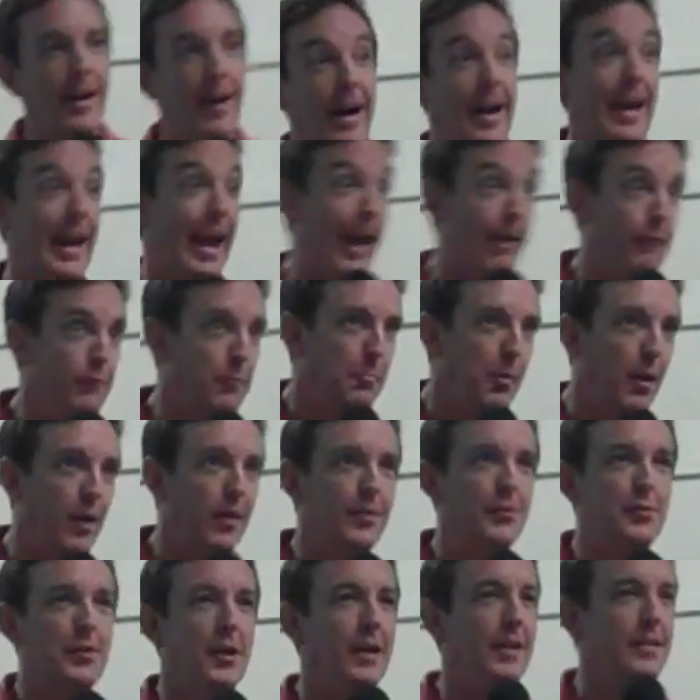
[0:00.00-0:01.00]
I have
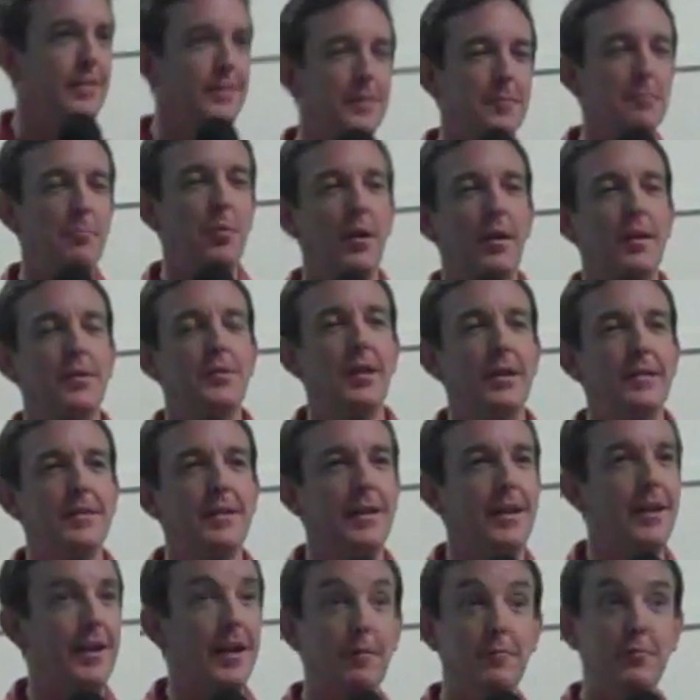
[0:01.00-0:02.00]
apologized and apologize
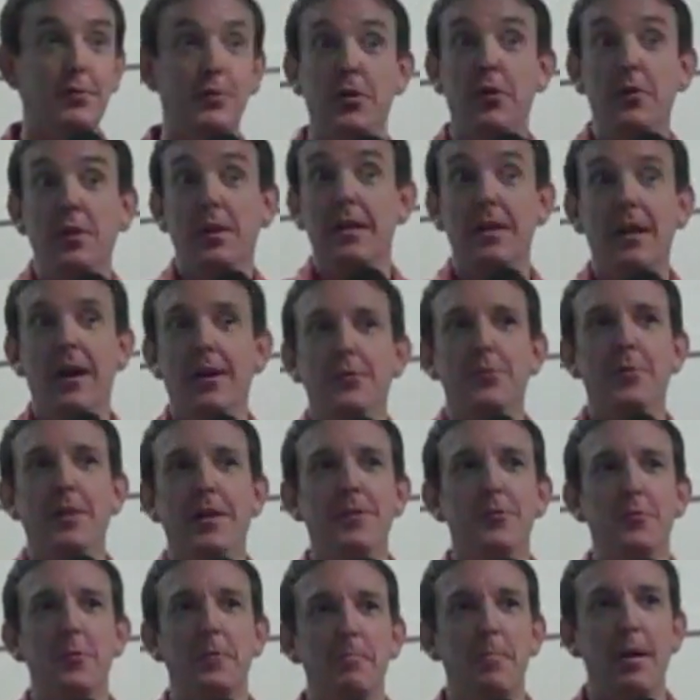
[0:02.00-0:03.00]
again. I was certainly not
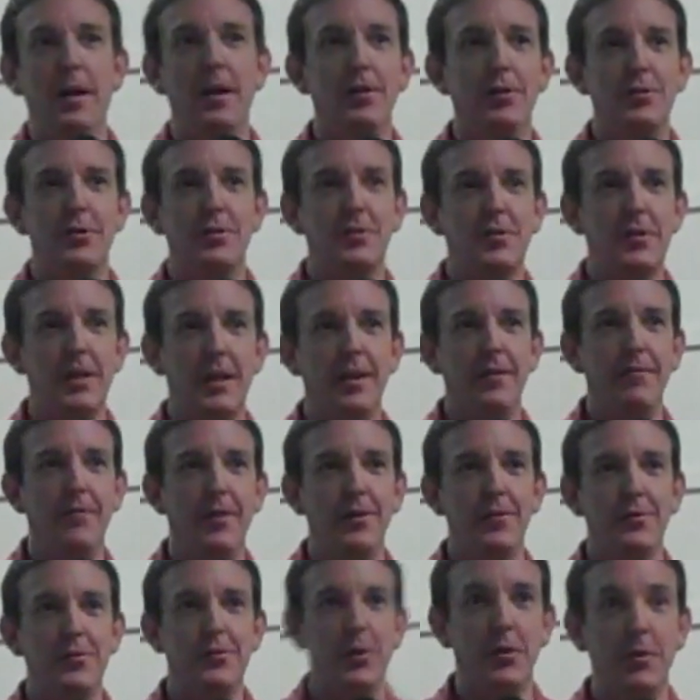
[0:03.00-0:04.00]
trying to embarrass the state of
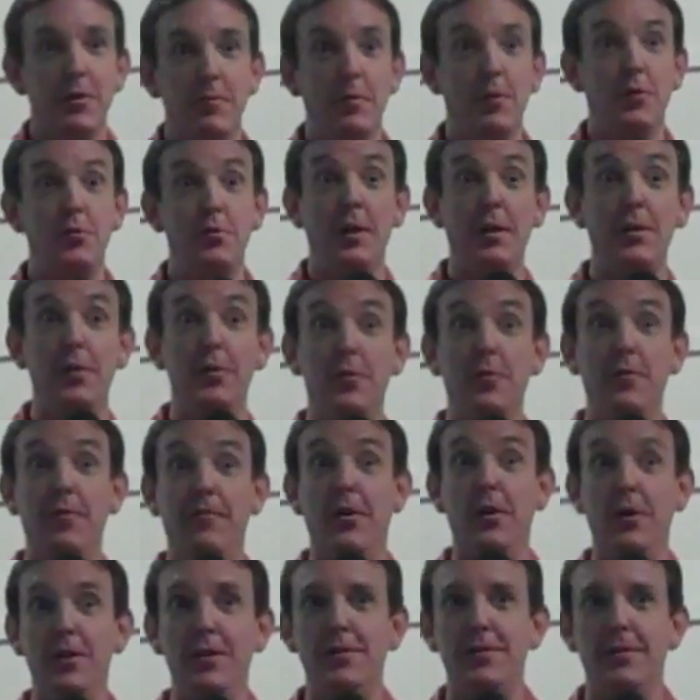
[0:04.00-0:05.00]
Arizona. We were trying to do a
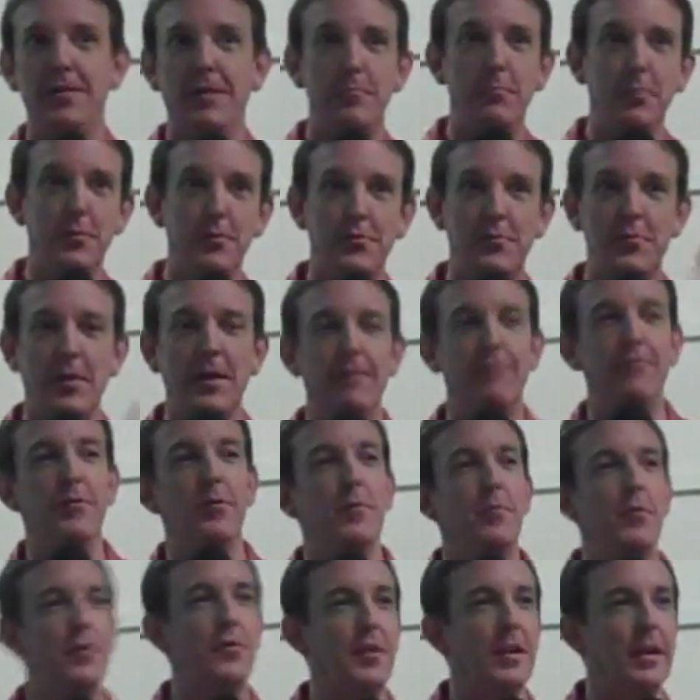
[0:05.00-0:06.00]
very simple,
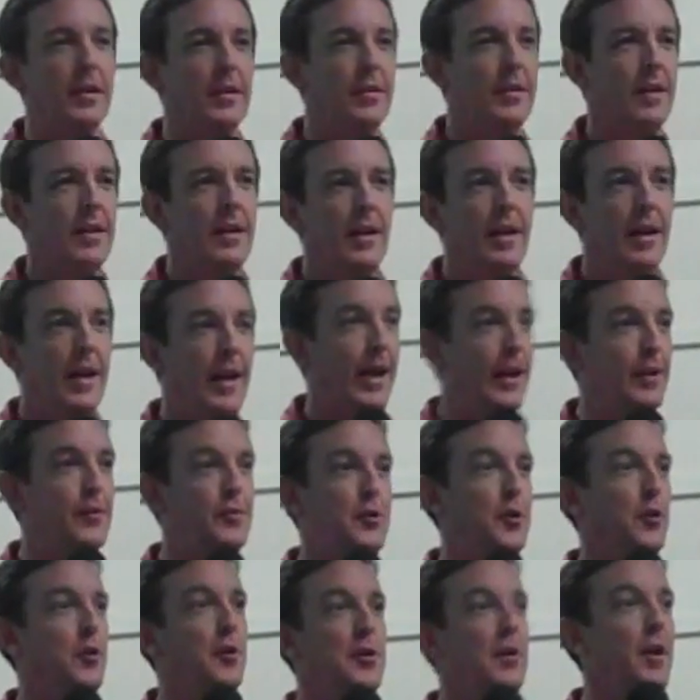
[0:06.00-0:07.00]
straightforward thing. And
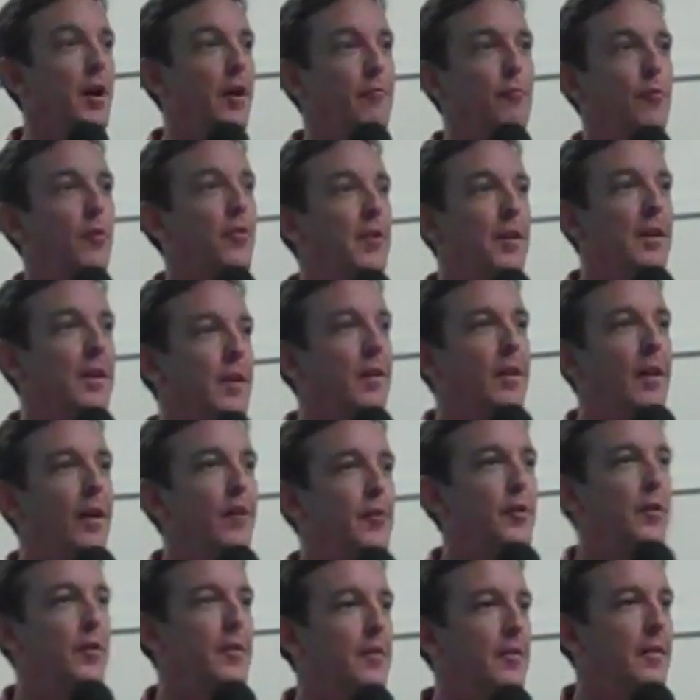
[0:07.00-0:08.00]
sure enough, within
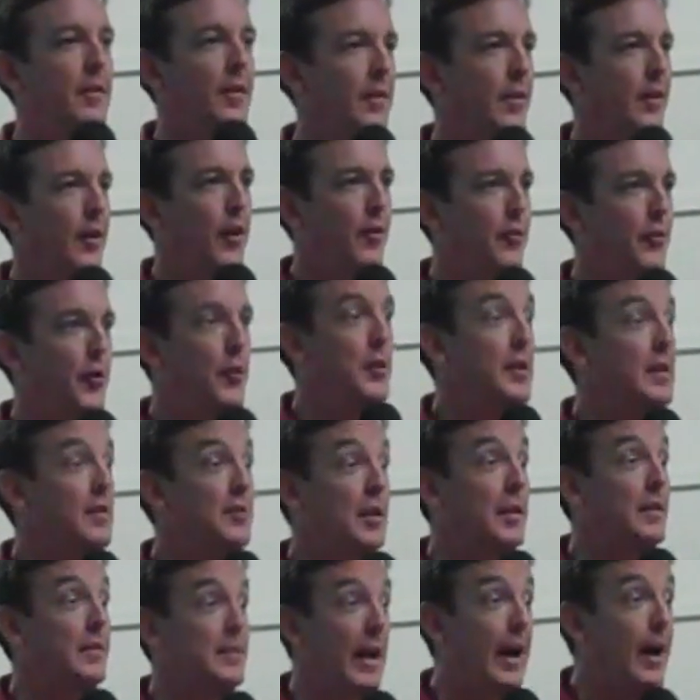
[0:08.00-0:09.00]
another
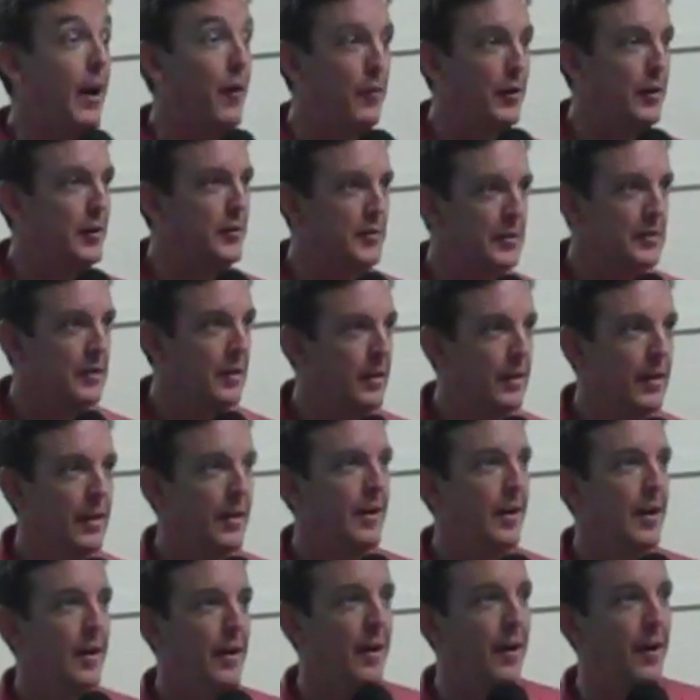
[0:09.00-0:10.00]
36 hours
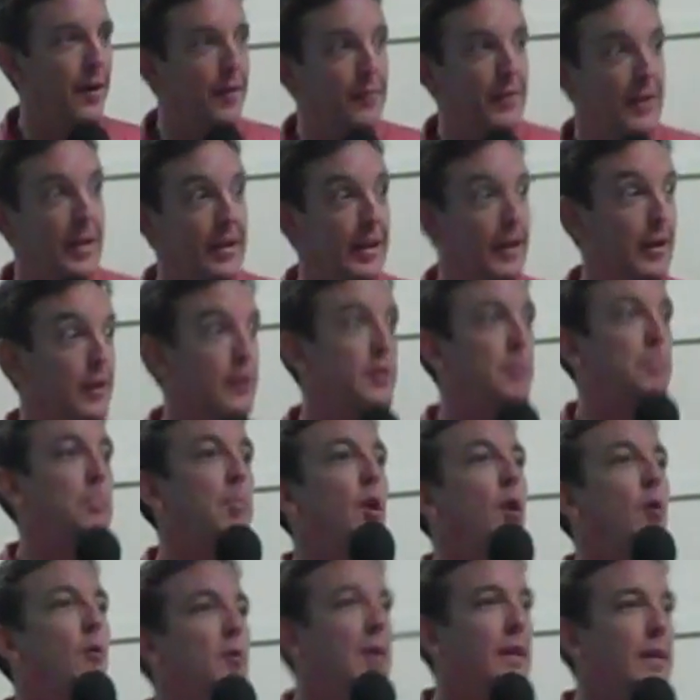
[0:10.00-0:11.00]
of it
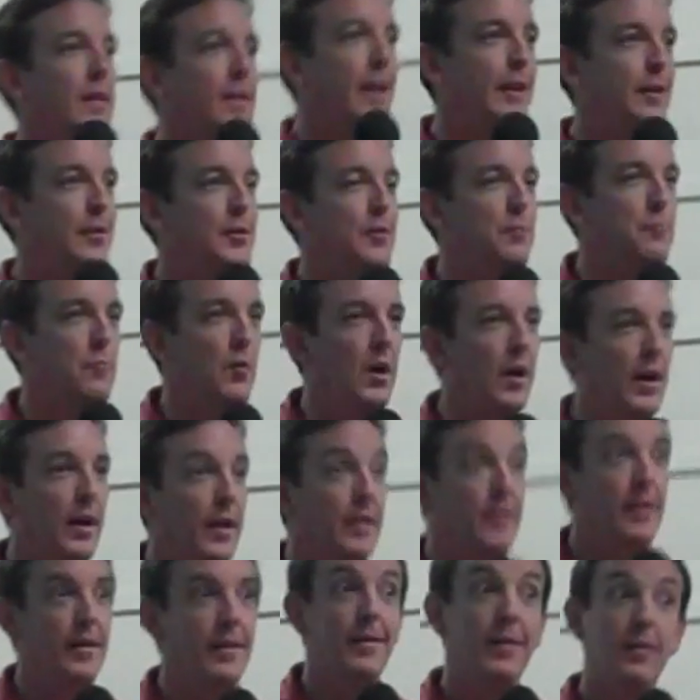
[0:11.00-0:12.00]
exploding
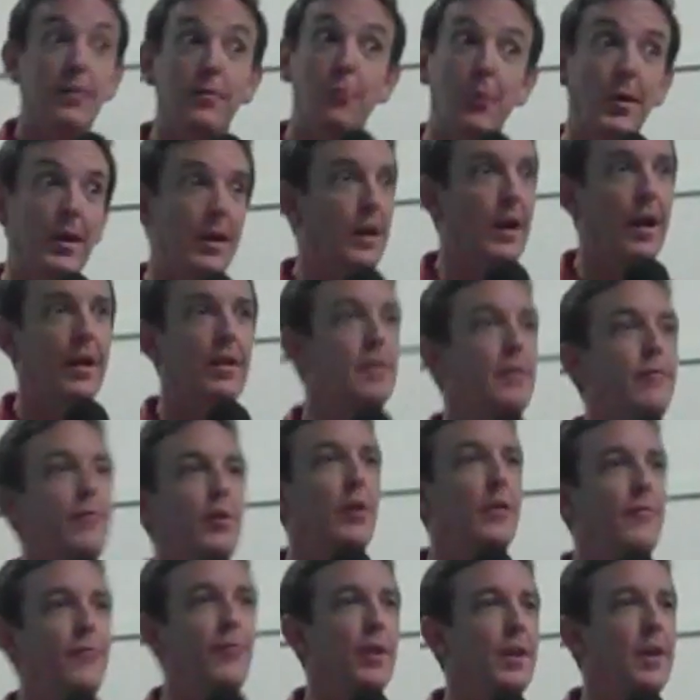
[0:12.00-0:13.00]
nationwide, we got the
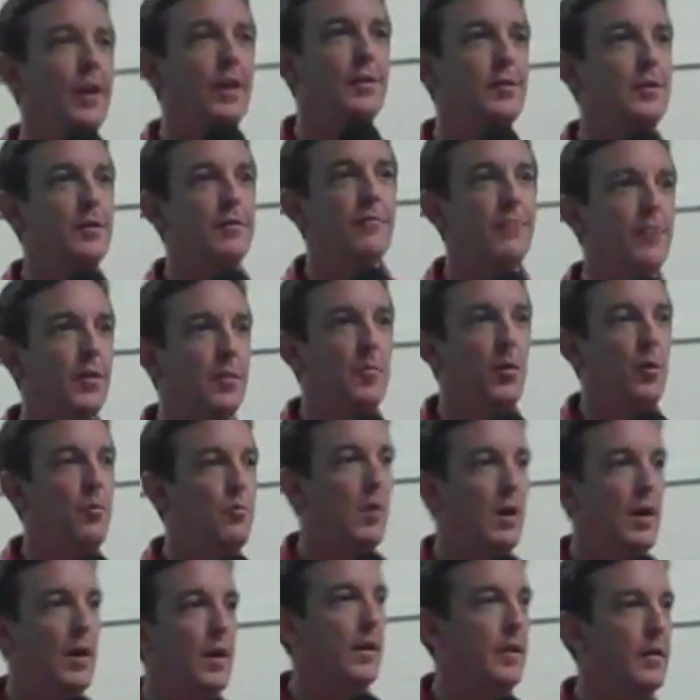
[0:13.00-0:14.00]
verification from
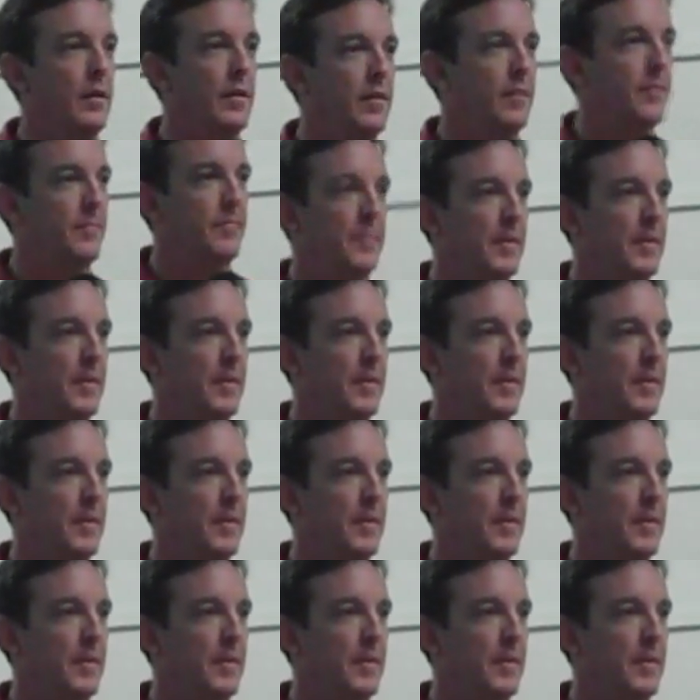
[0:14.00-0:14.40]
Hawaii,